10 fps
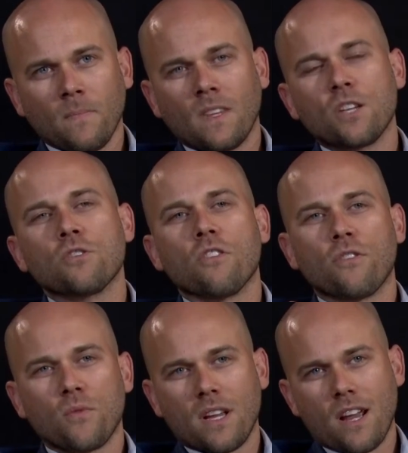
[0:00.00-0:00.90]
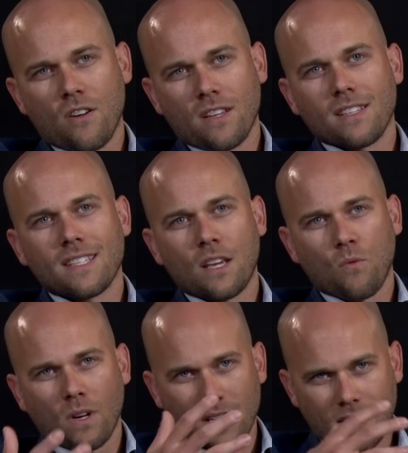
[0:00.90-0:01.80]
These are the 3 areas that
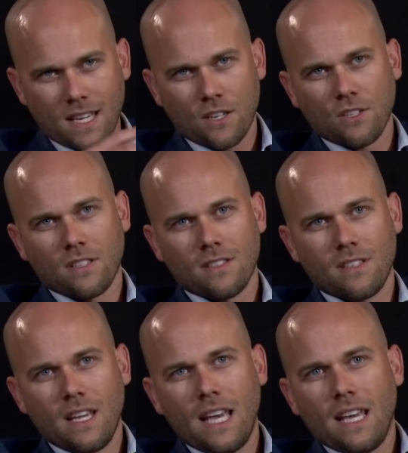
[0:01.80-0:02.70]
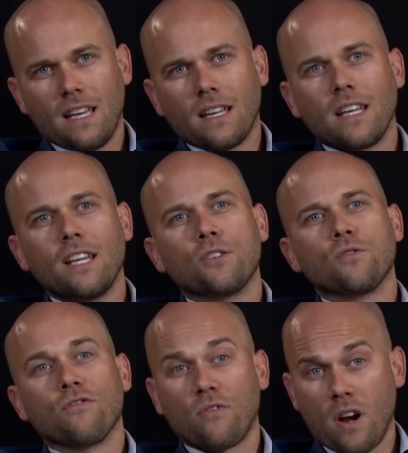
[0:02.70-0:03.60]
organizations need
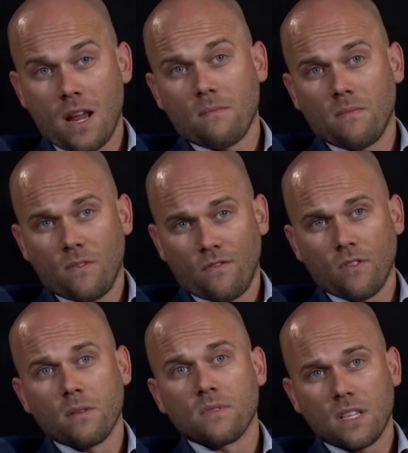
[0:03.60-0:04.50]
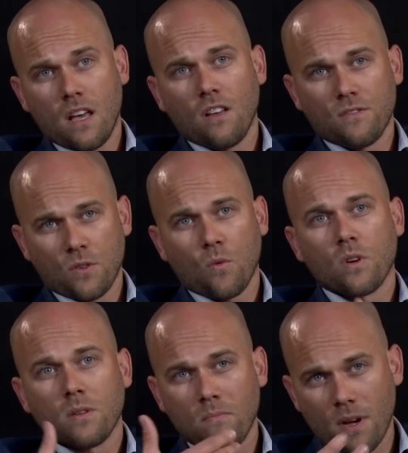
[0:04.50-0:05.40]
to frame for themselves in
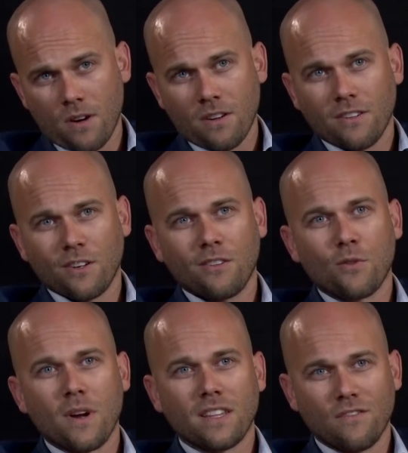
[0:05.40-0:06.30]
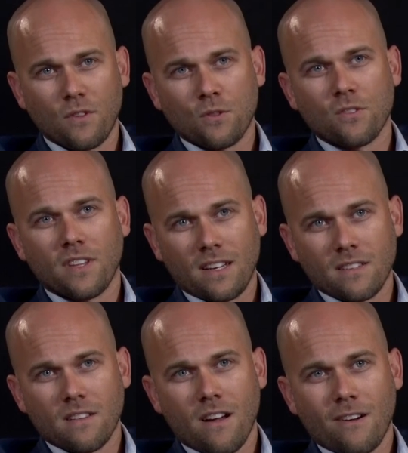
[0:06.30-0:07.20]
order to better create the future that they
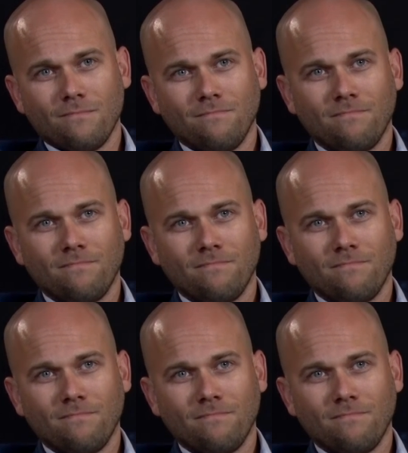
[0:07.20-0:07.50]
desire.